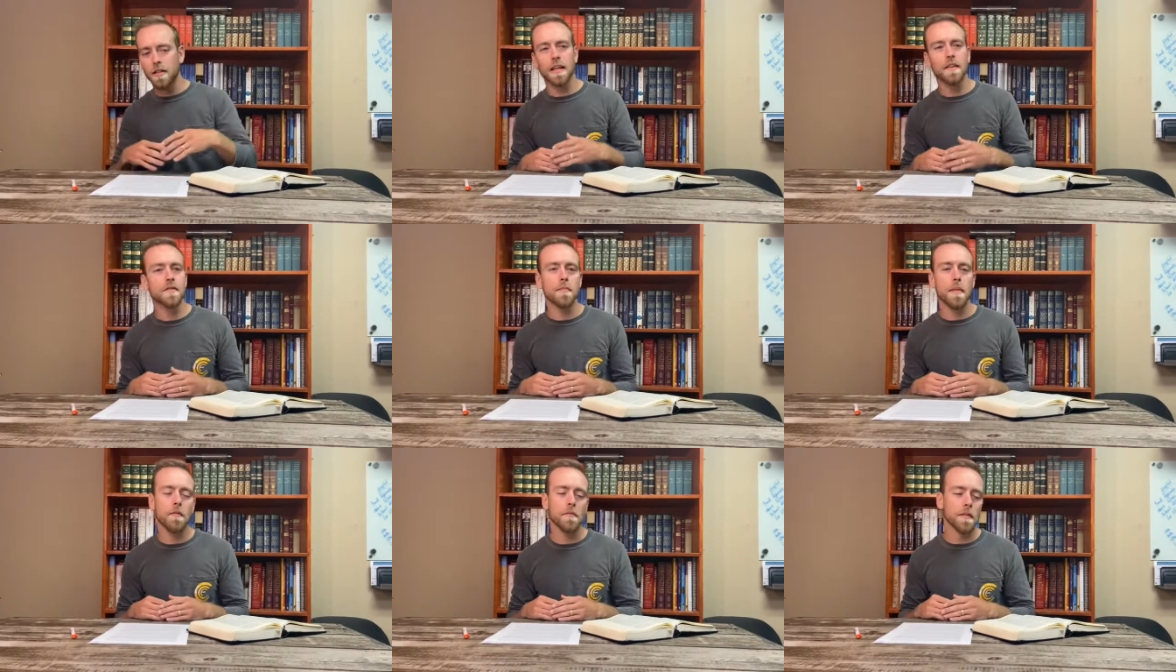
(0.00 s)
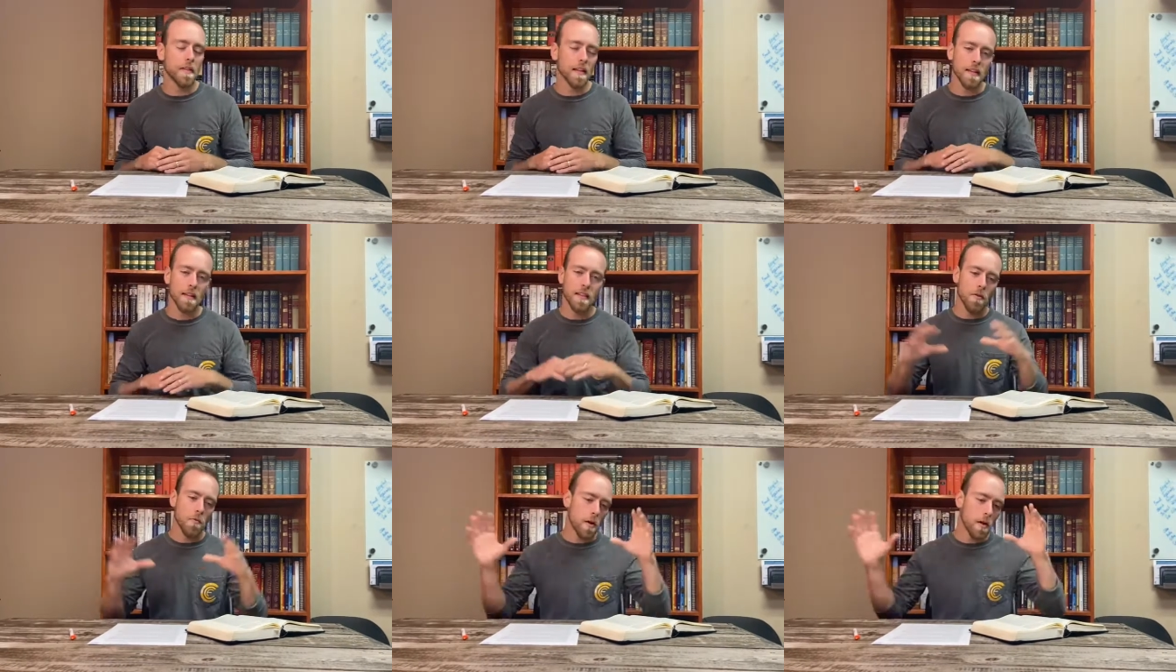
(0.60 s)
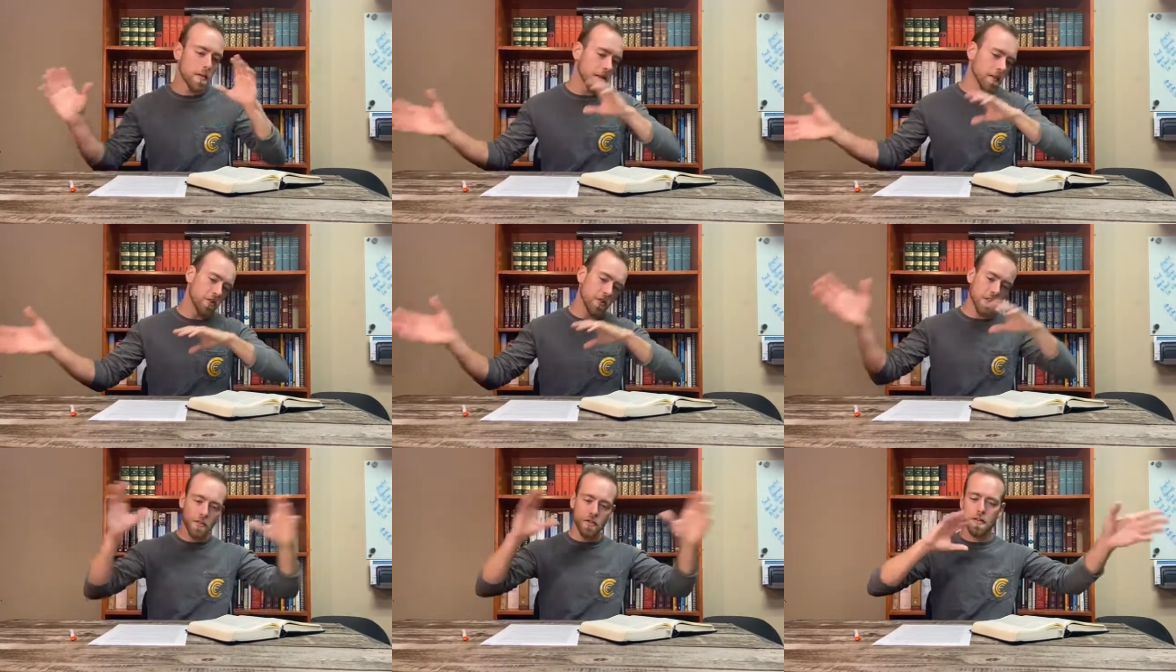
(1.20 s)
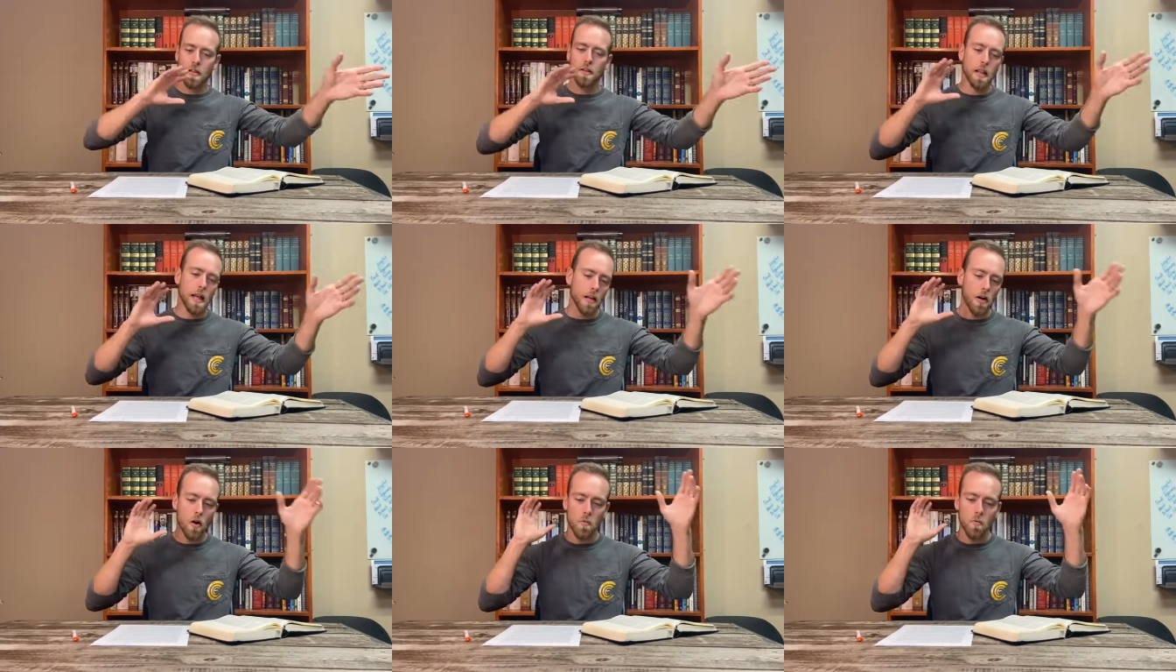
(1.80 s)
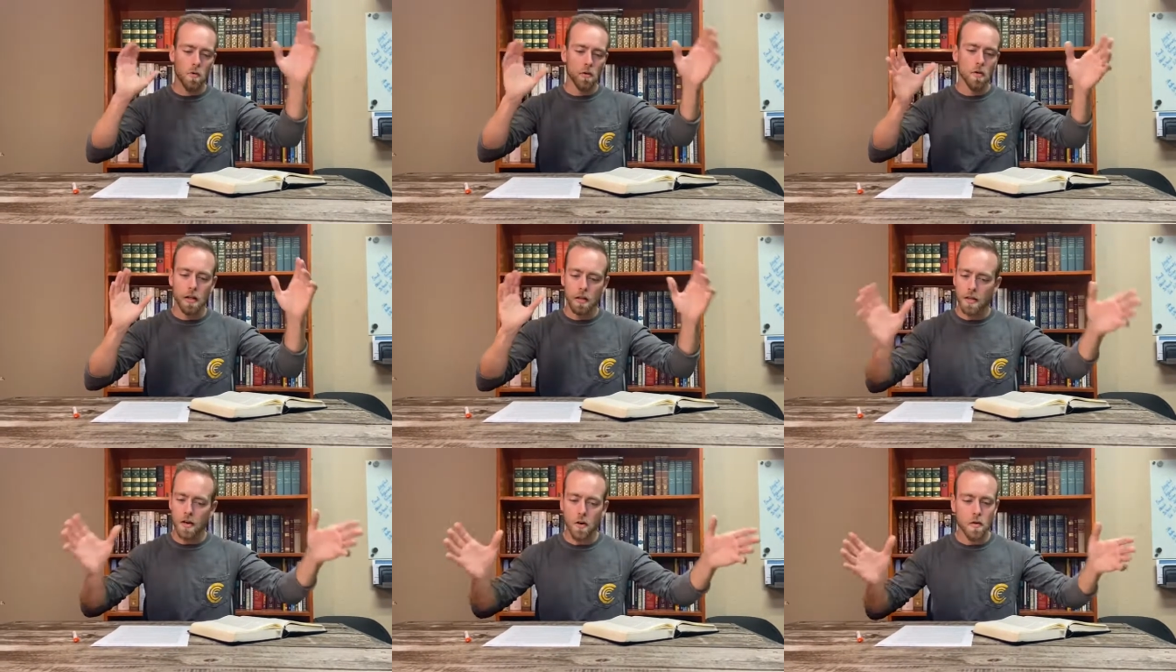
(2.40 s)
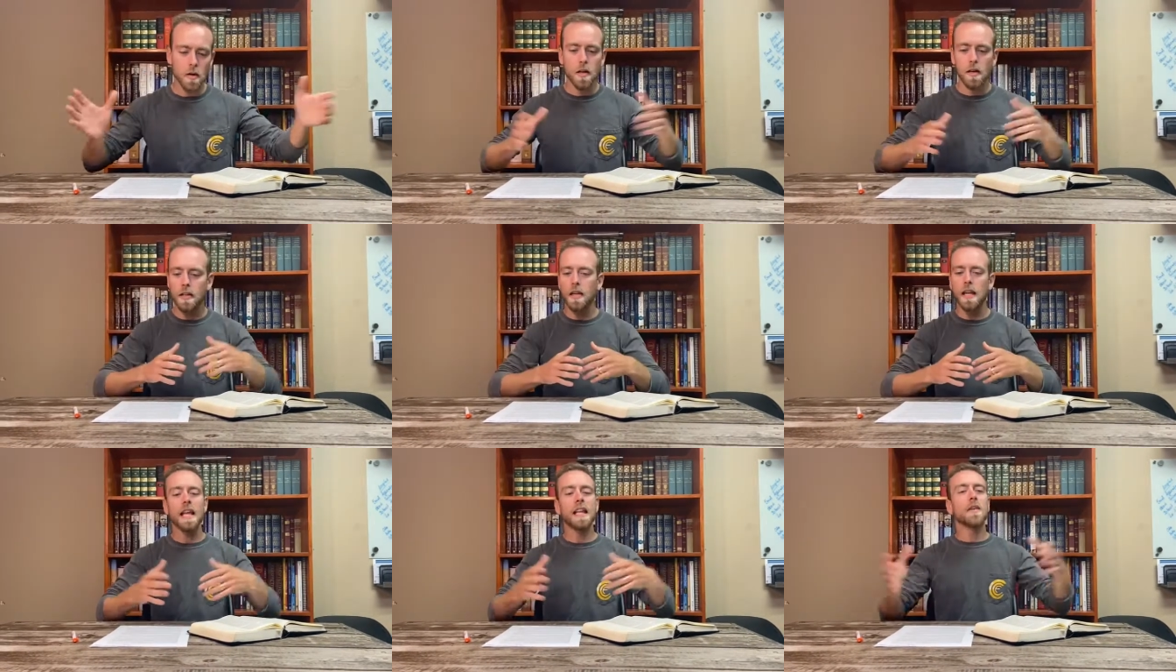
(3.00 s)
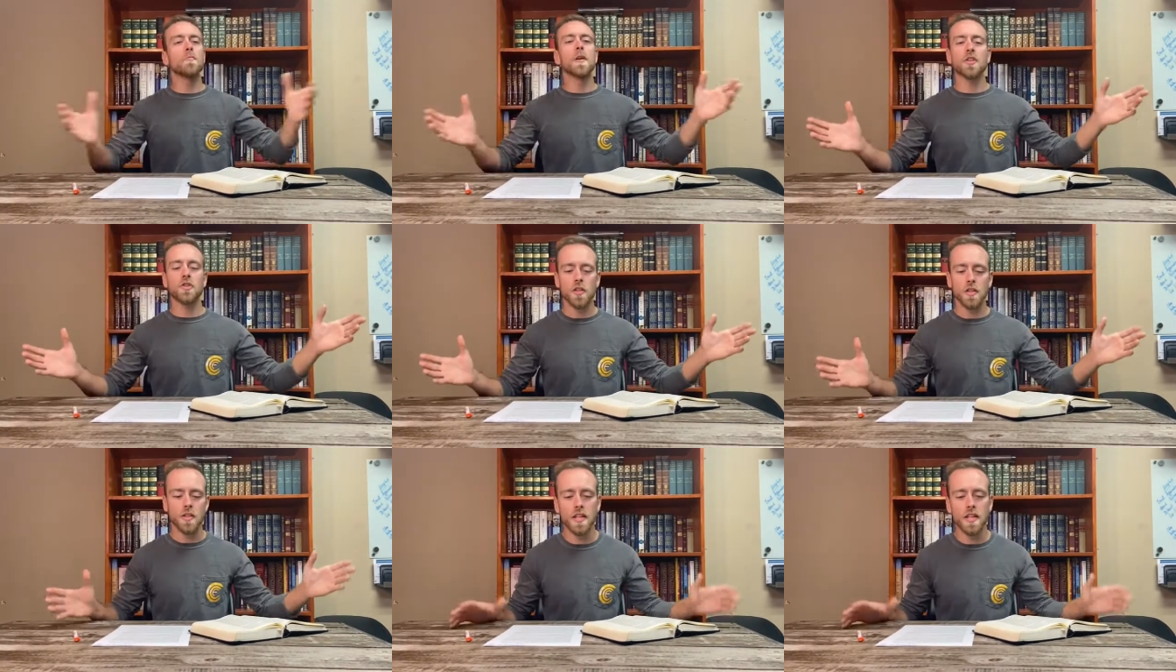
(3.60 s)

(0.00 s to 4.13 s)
gives them everything that they want and they're like oh well you know any wish is,